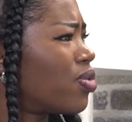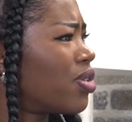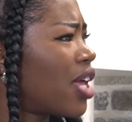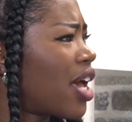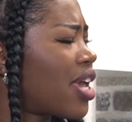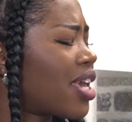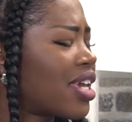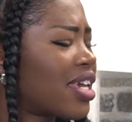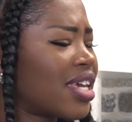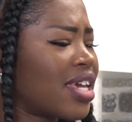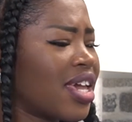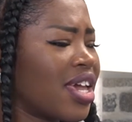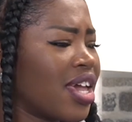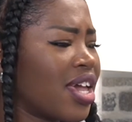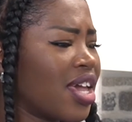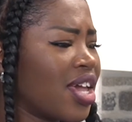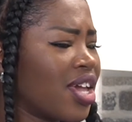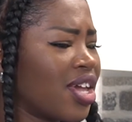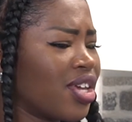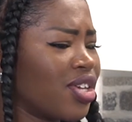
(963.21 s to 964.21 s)
Like,
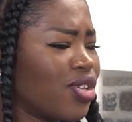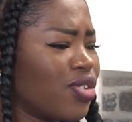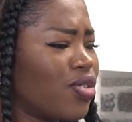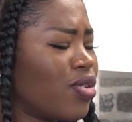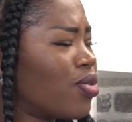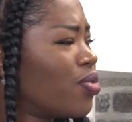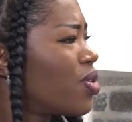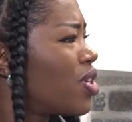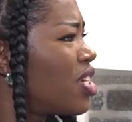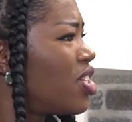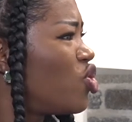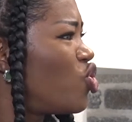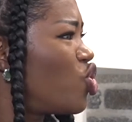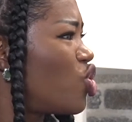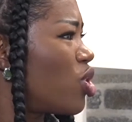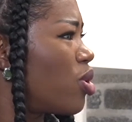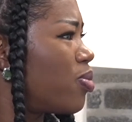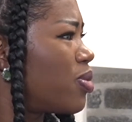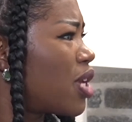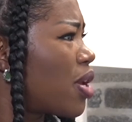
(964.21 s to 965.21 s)
you know,
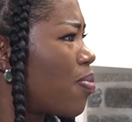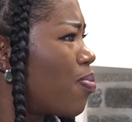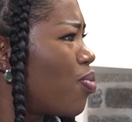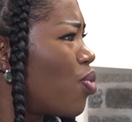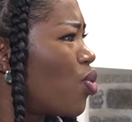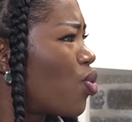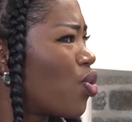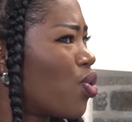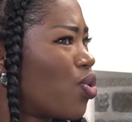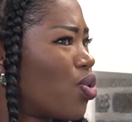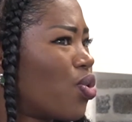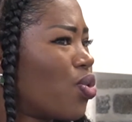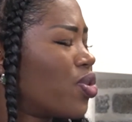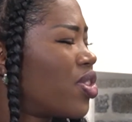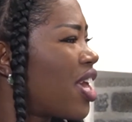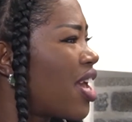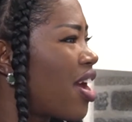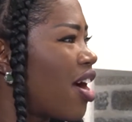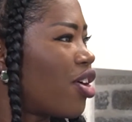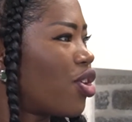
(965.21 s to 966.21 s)
Egypt, in Morocco,
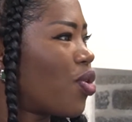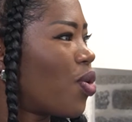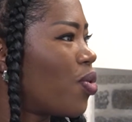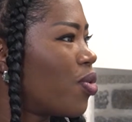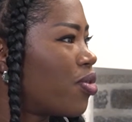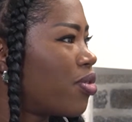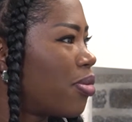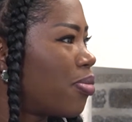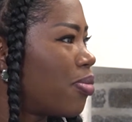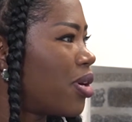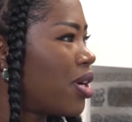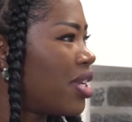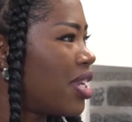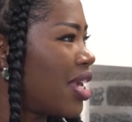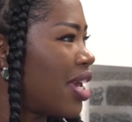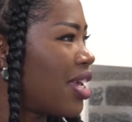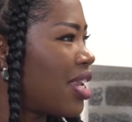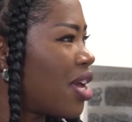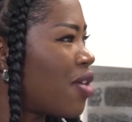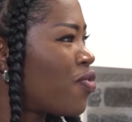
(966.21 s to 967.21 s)
they got all the money
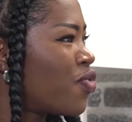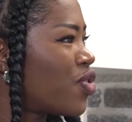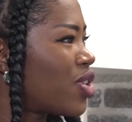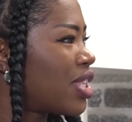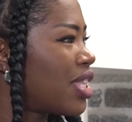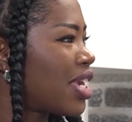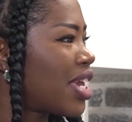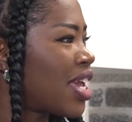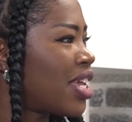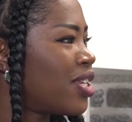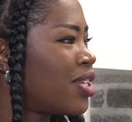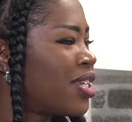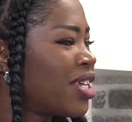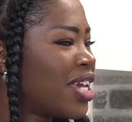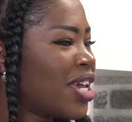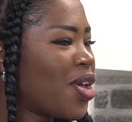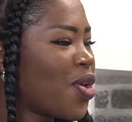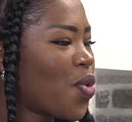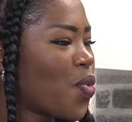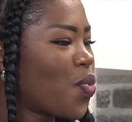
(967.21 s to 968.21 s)
and everything, and
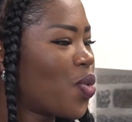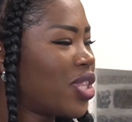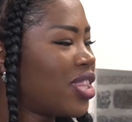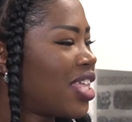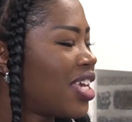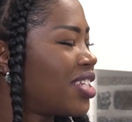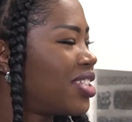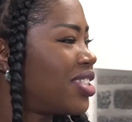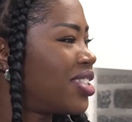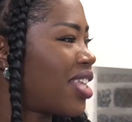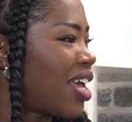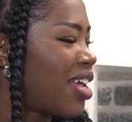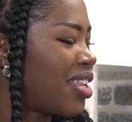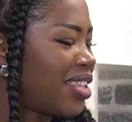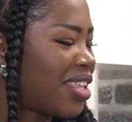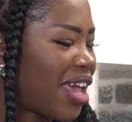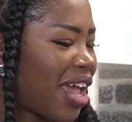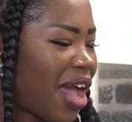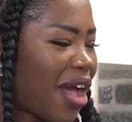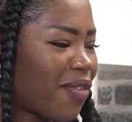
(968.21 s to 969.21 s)
when they stand,
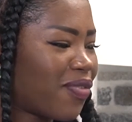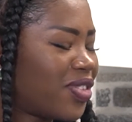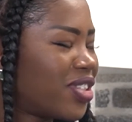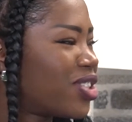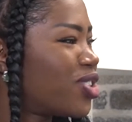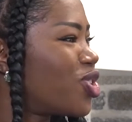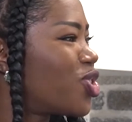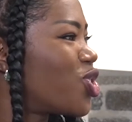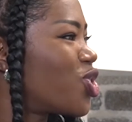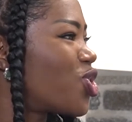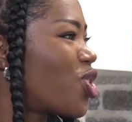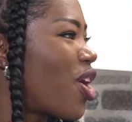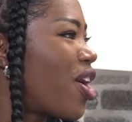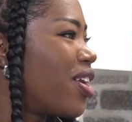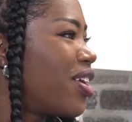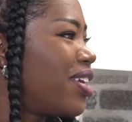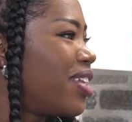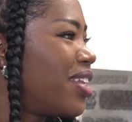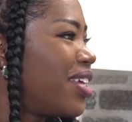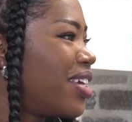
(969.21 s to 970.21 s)
they have this
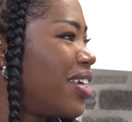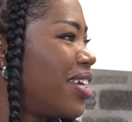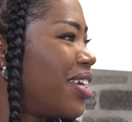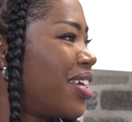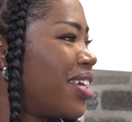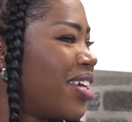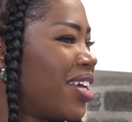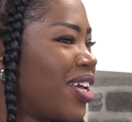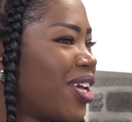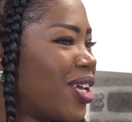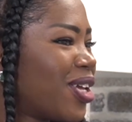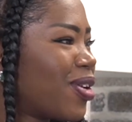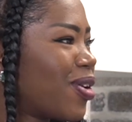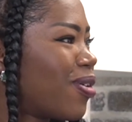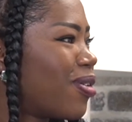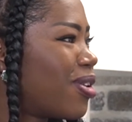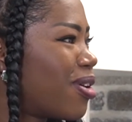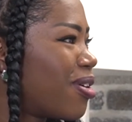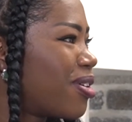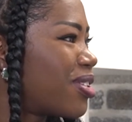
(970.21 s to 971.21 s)
shiny, you know,
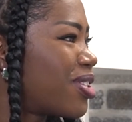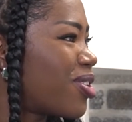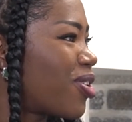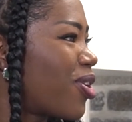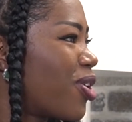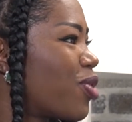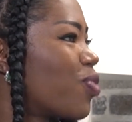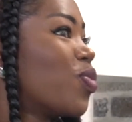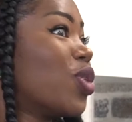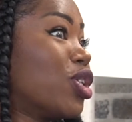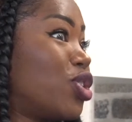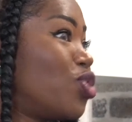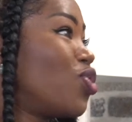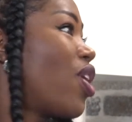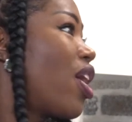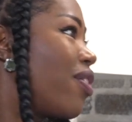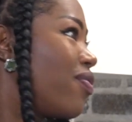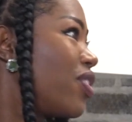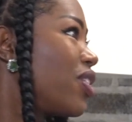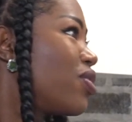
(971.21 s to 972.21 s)
leotard, what you
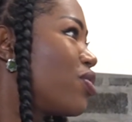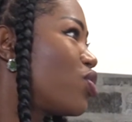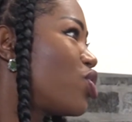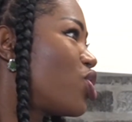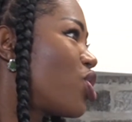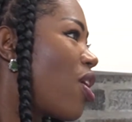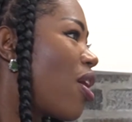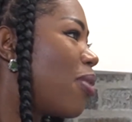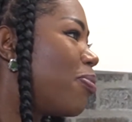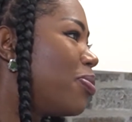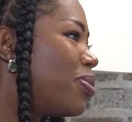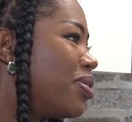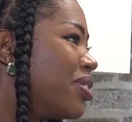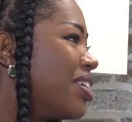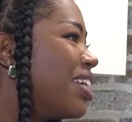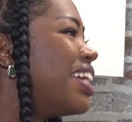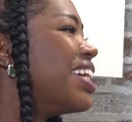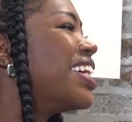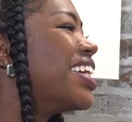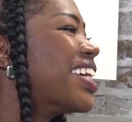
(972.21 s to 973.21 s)
have in your shop,
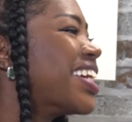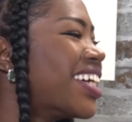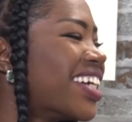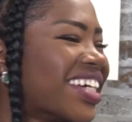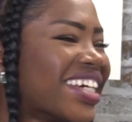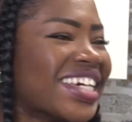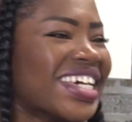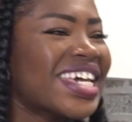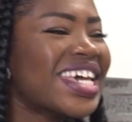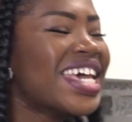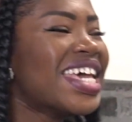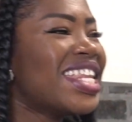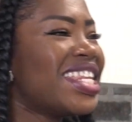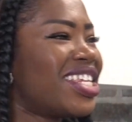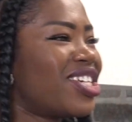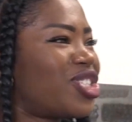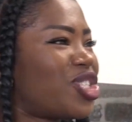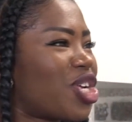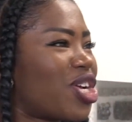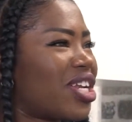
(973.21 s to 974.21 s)

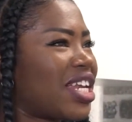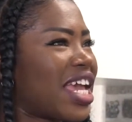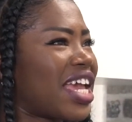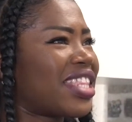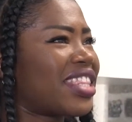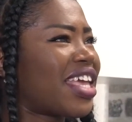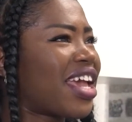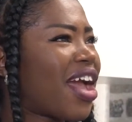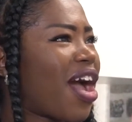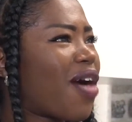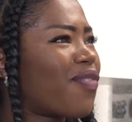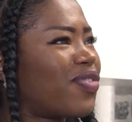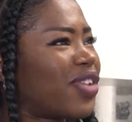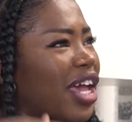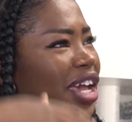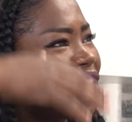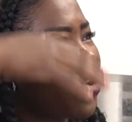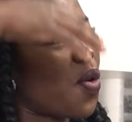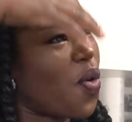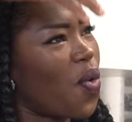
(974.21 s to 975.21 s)
literally, and they have
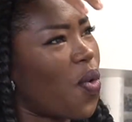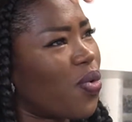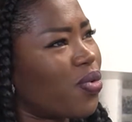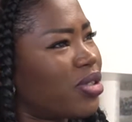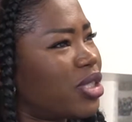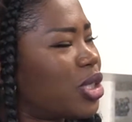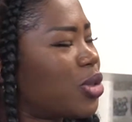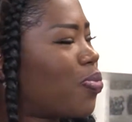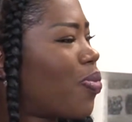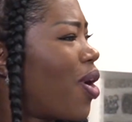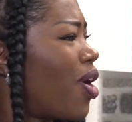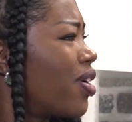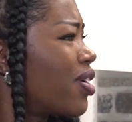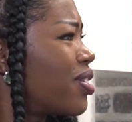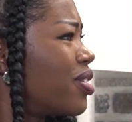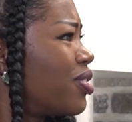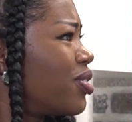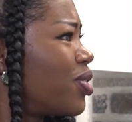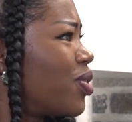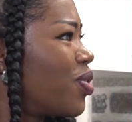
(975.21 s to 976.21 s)
like all
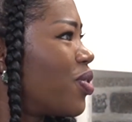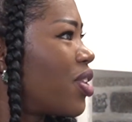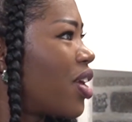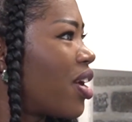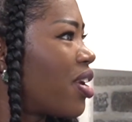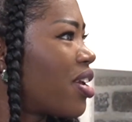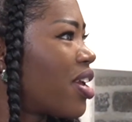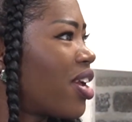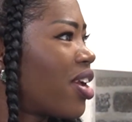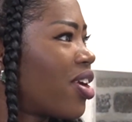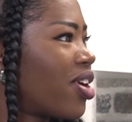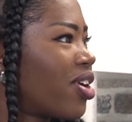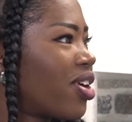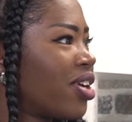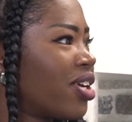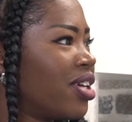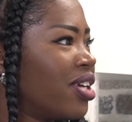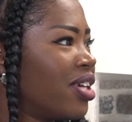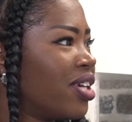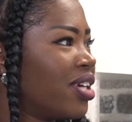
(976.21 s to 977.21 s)
sparkles on their
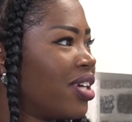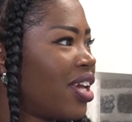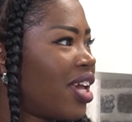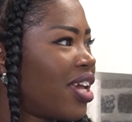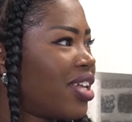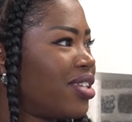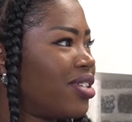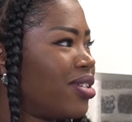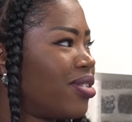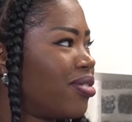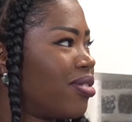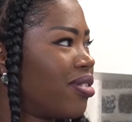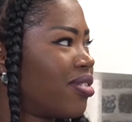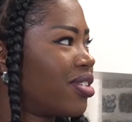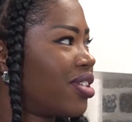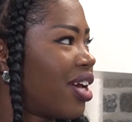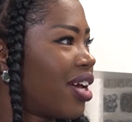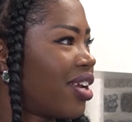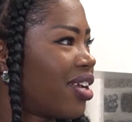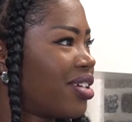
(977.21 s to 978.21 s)
hair. And you
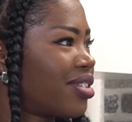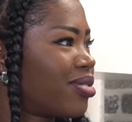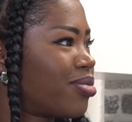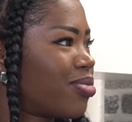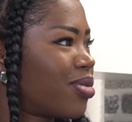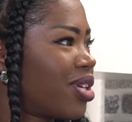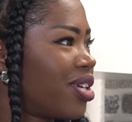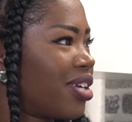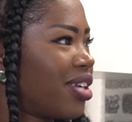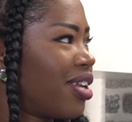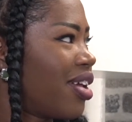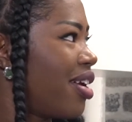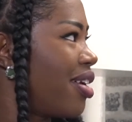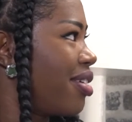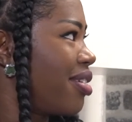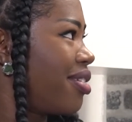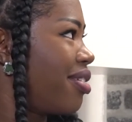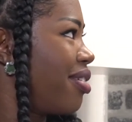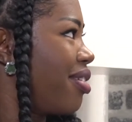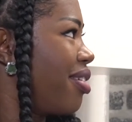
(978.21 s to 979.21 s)
looked at us, we are
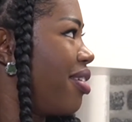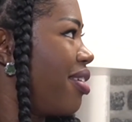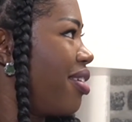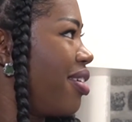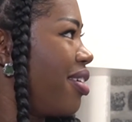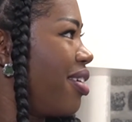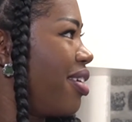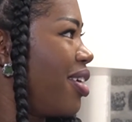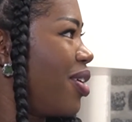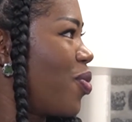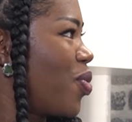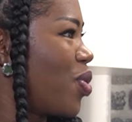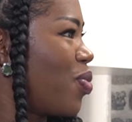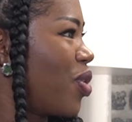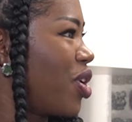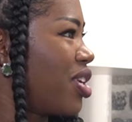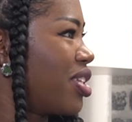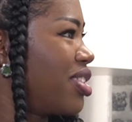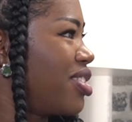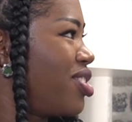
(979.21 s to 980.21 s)
like, we
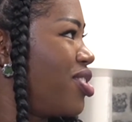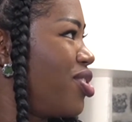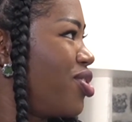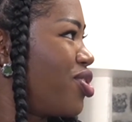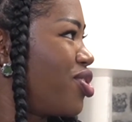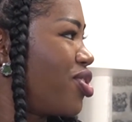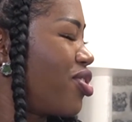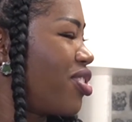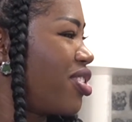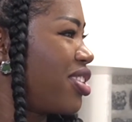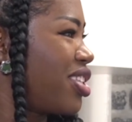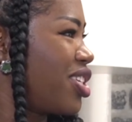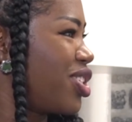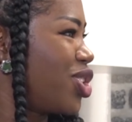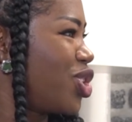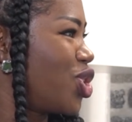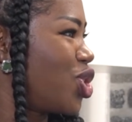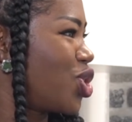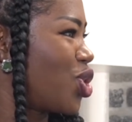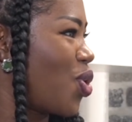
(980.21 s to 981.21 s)
wear a t-shirt and
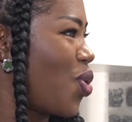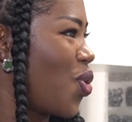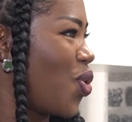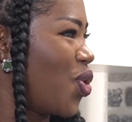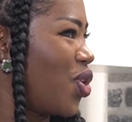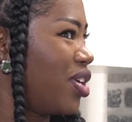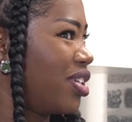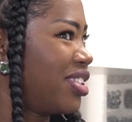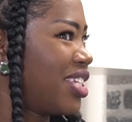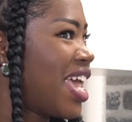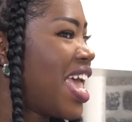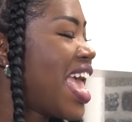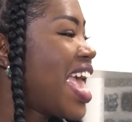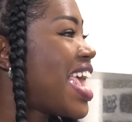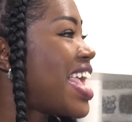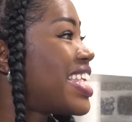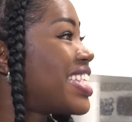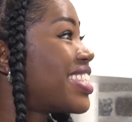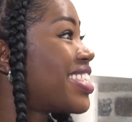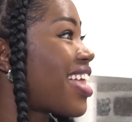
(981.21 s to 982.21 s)
shorts.
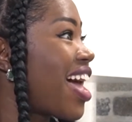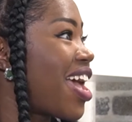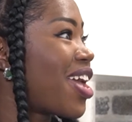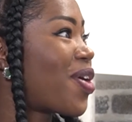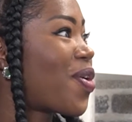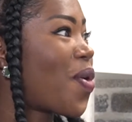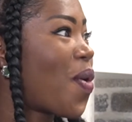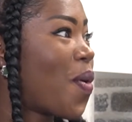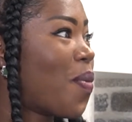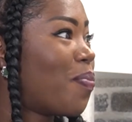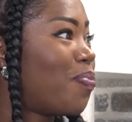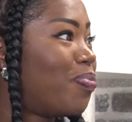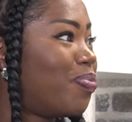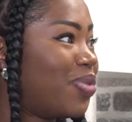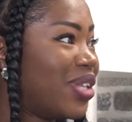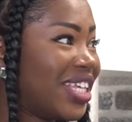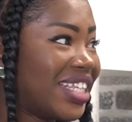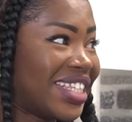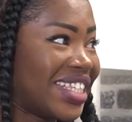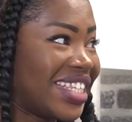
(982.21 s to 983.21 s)
It's like
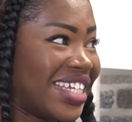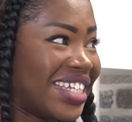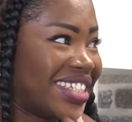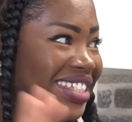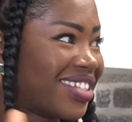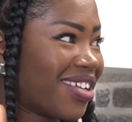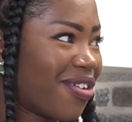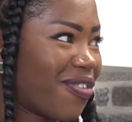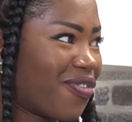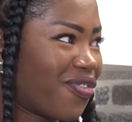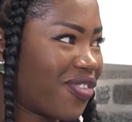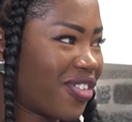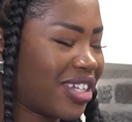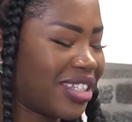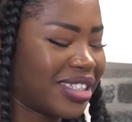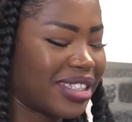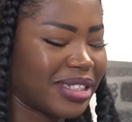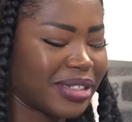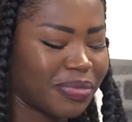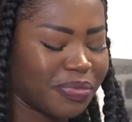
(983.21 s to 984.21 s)
completely different.